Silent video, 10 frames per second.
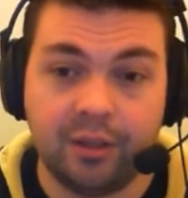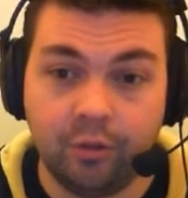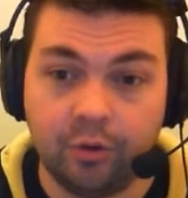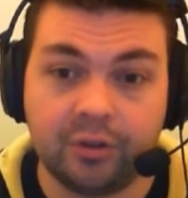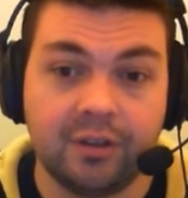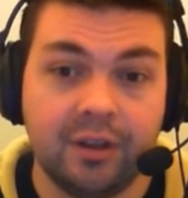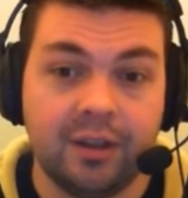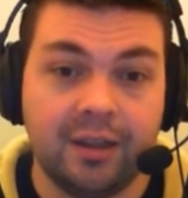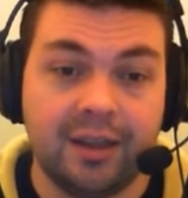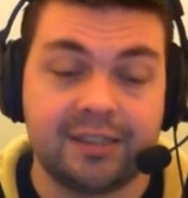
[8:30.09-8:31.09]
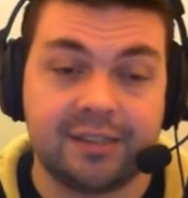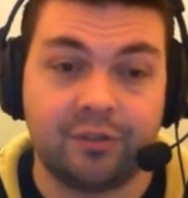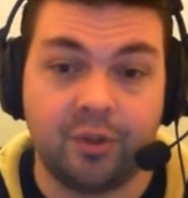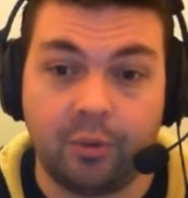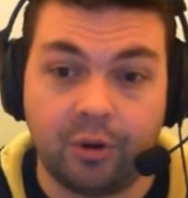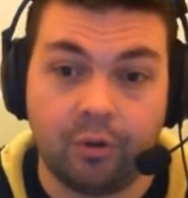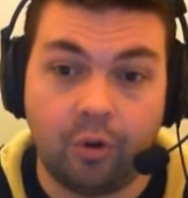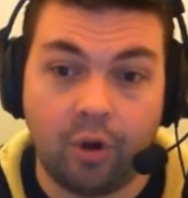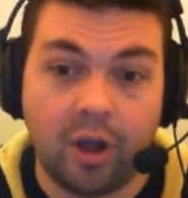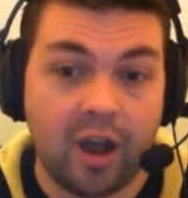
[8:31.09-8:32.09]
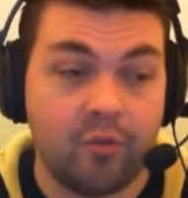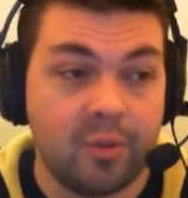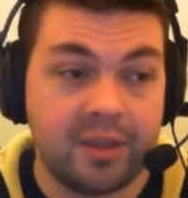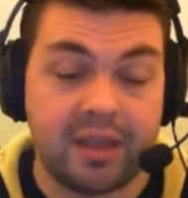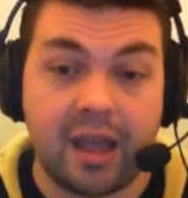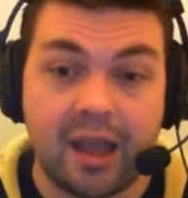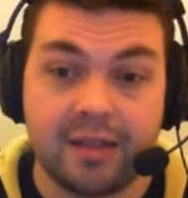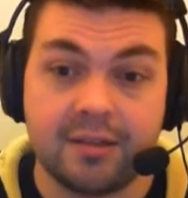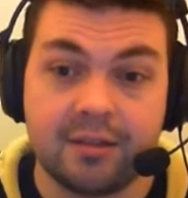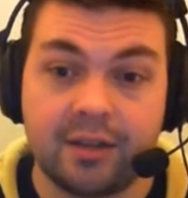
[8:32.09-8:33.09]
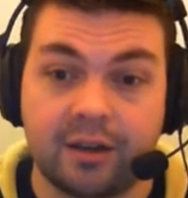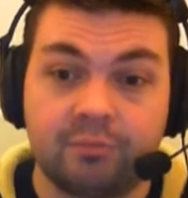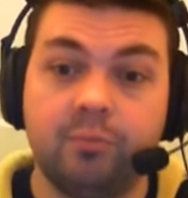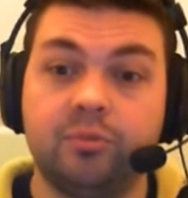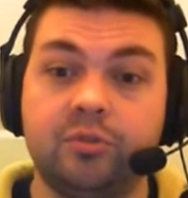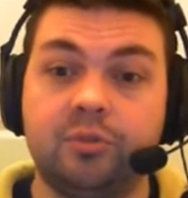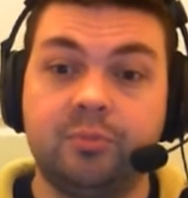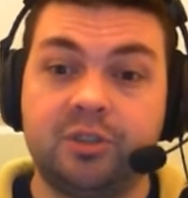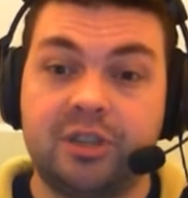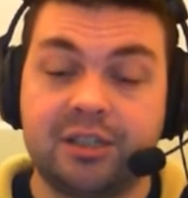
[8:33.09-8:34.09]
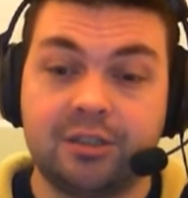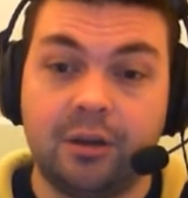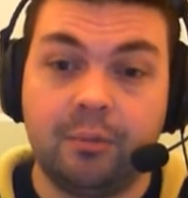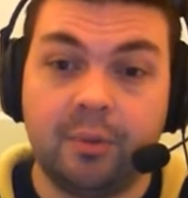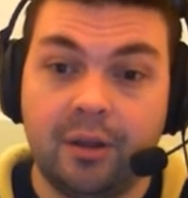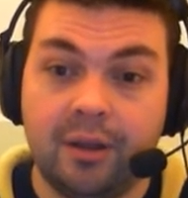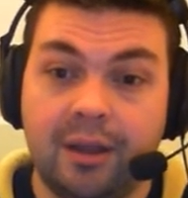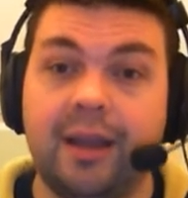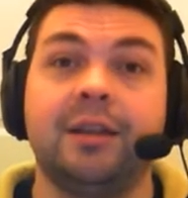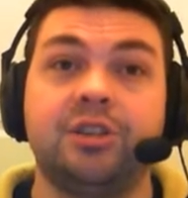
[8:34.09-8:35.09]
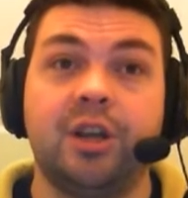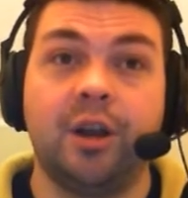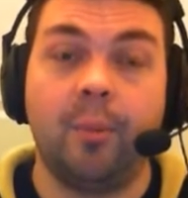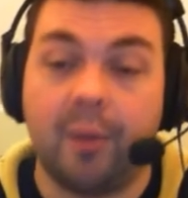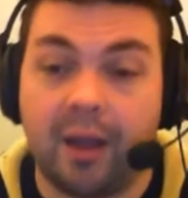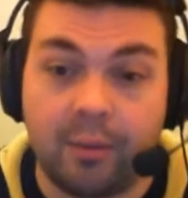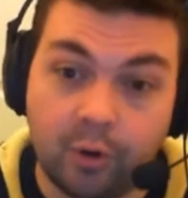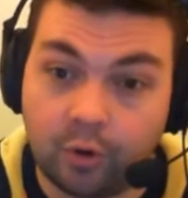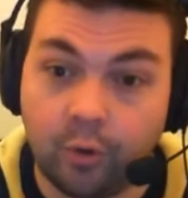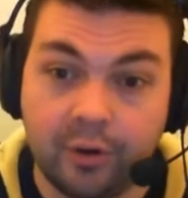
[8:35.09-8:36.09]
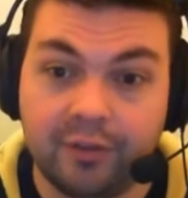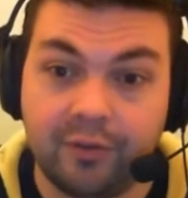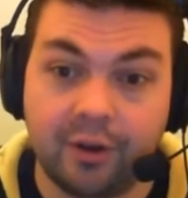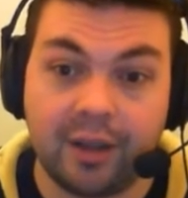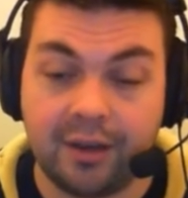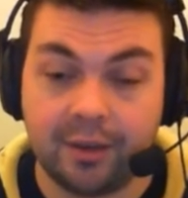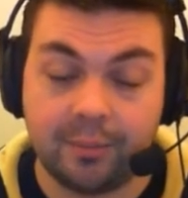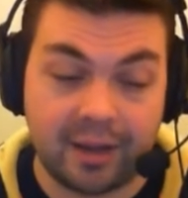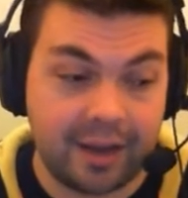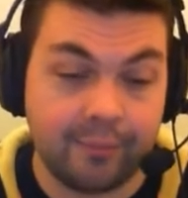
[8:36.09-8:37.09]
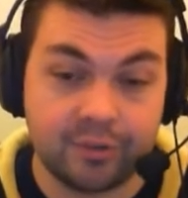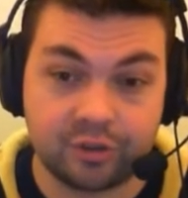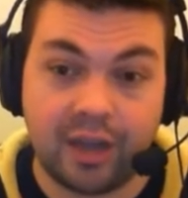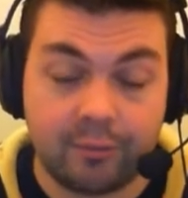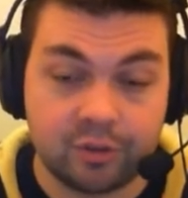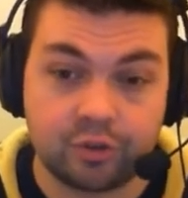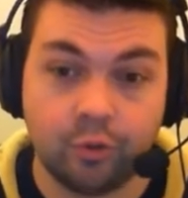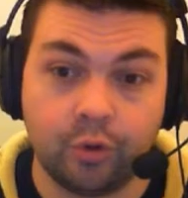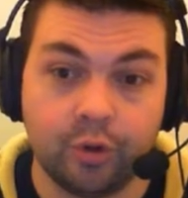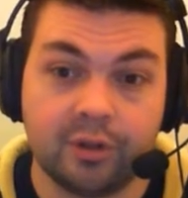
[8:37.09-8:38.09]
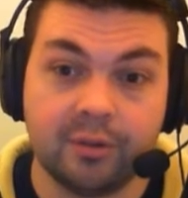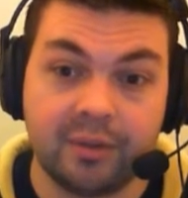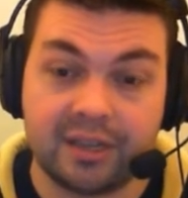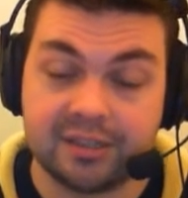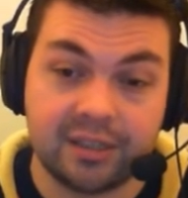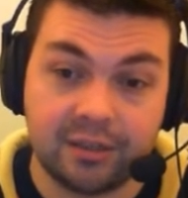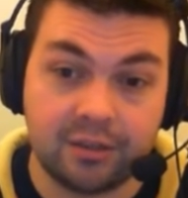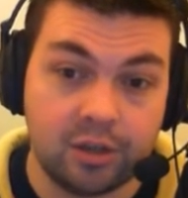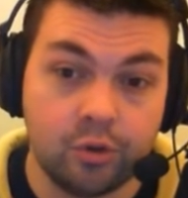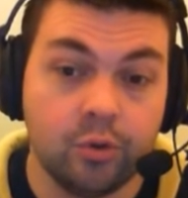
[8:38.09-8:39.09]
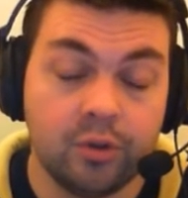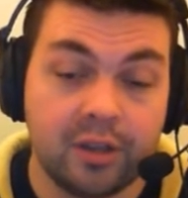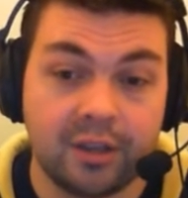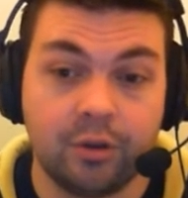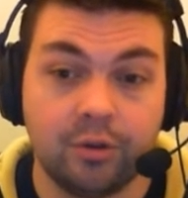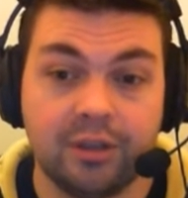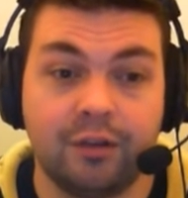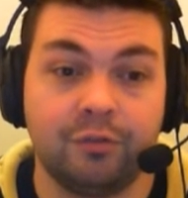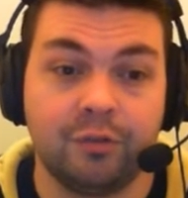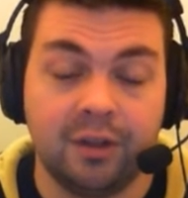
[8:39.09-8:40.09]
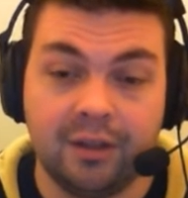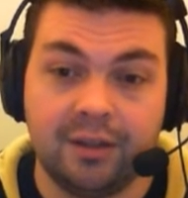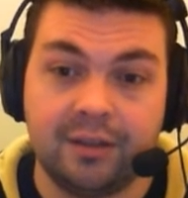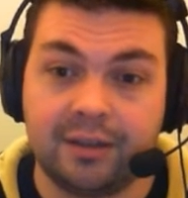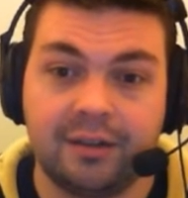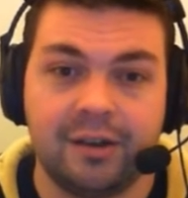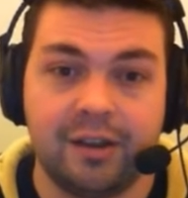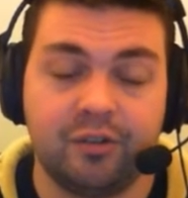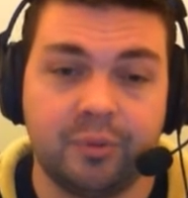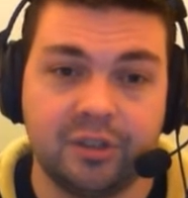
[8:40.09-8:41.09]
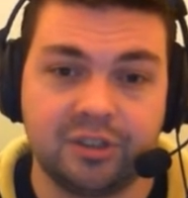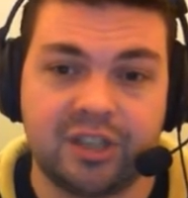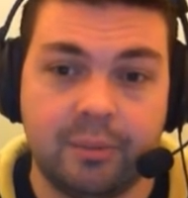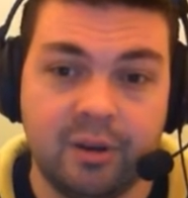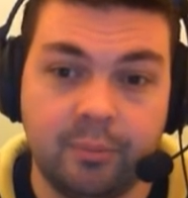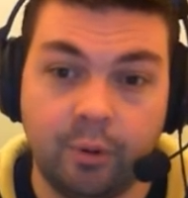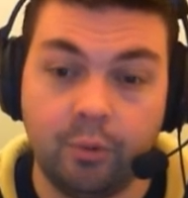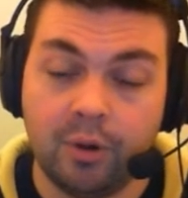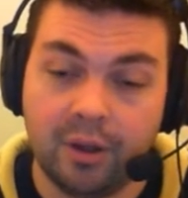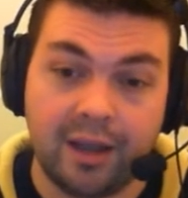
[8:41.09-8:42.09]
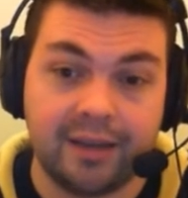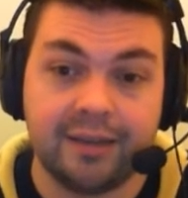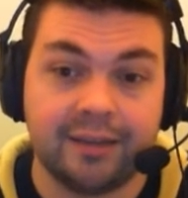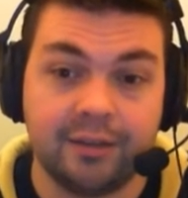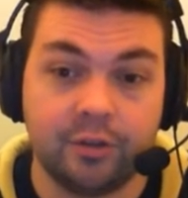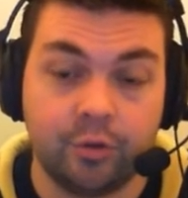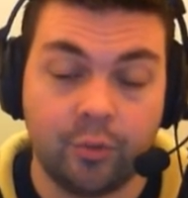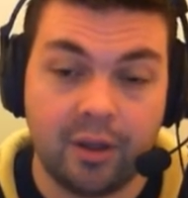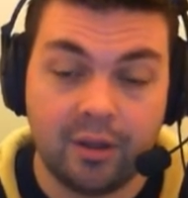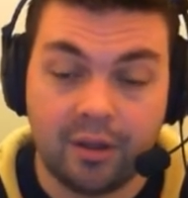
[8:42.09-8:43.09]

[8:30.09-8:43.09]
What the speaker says: They looked as if everybody had their chest up, head, chin up, and we're going to fuck into them. And that was so good, because they knew that they couldn't give their creative players time in the ball, and they didn't do it.